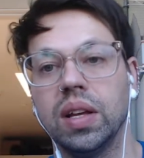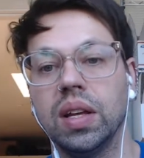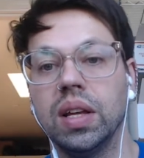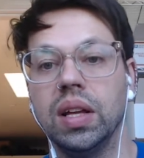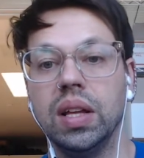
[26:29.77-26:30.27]

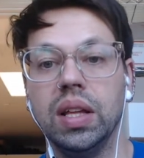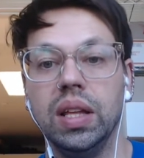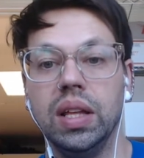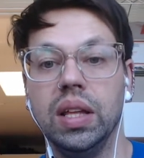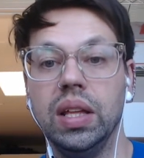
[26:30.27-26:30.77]

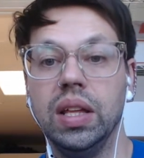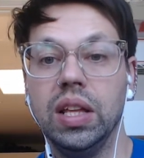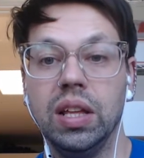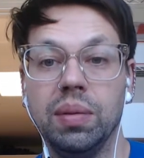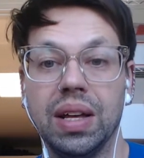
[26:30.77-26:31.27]

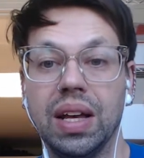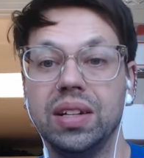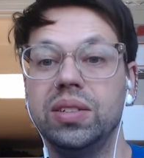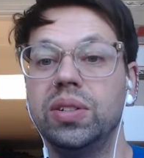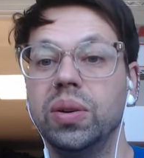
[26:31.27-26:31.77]
I
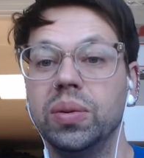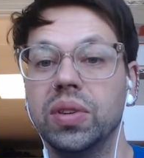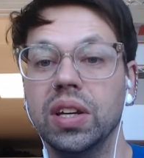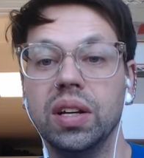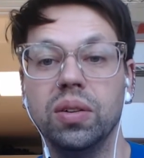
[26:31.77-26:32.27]
don't think I
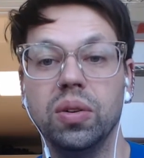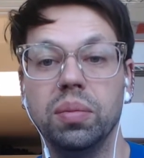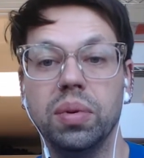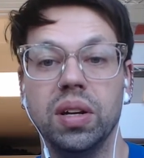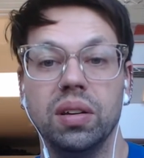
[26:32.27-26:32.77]
know anybody
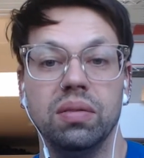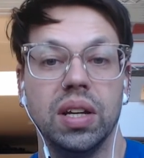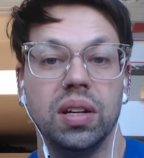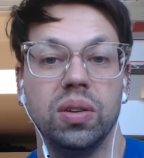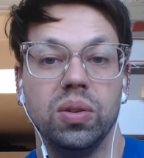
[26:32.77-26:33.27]
in
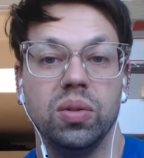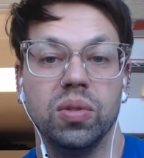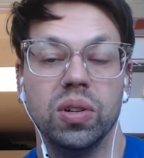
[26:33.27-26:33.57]
Vancouver.